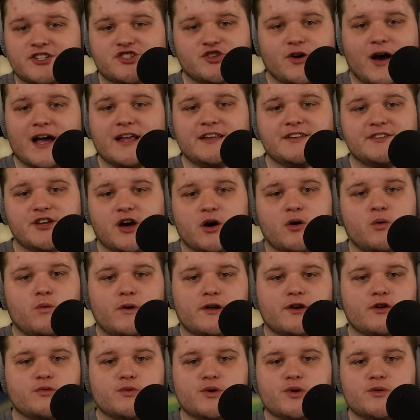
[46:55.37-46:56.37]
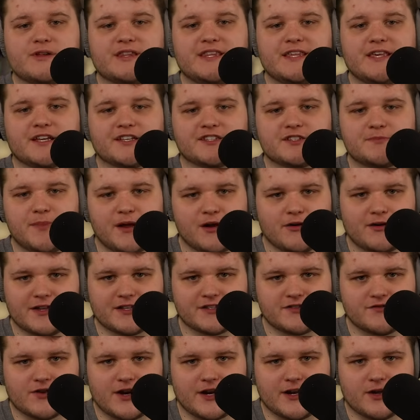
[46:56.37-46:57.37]
So I don't wanna ruin the
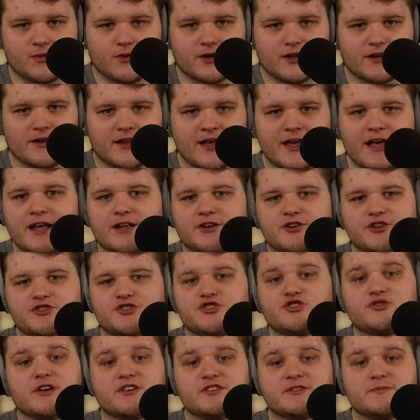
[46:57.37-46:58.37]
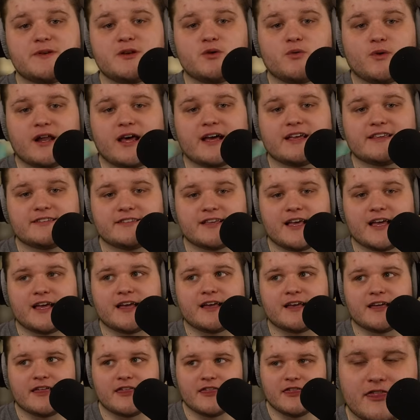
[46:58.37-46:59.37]
experience for anyone. Just trust me when I
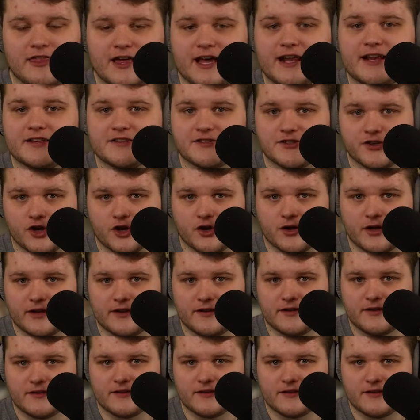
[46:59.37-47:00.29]
say that it's good.